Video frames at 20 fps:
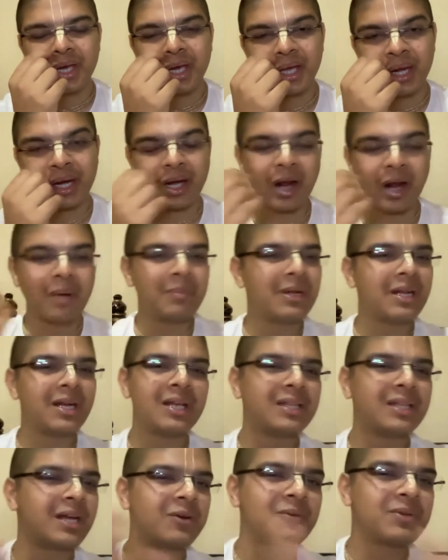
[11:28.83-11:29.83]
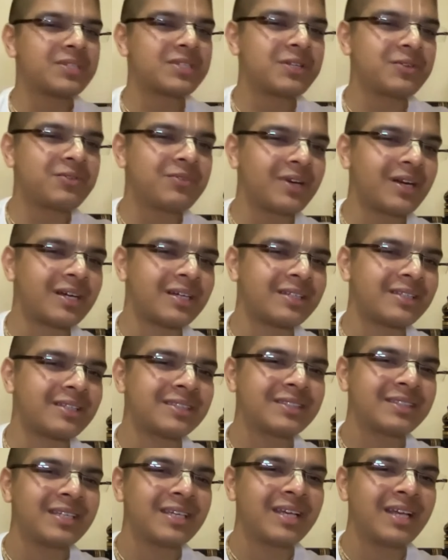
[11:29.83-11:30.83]
In Ram Lila, that was different.
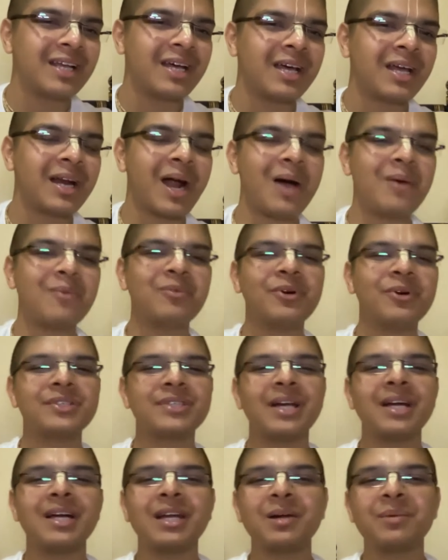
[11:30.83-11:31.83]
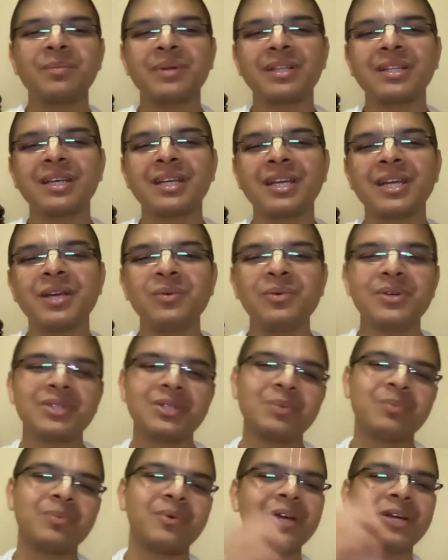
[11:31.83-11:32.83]
Ram was elder brother, he was
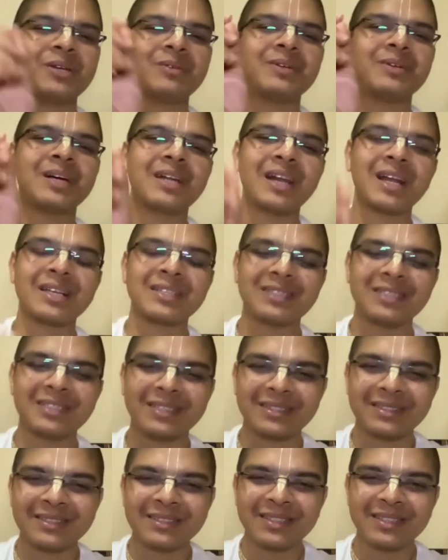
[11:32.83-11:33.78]
the point of attraction.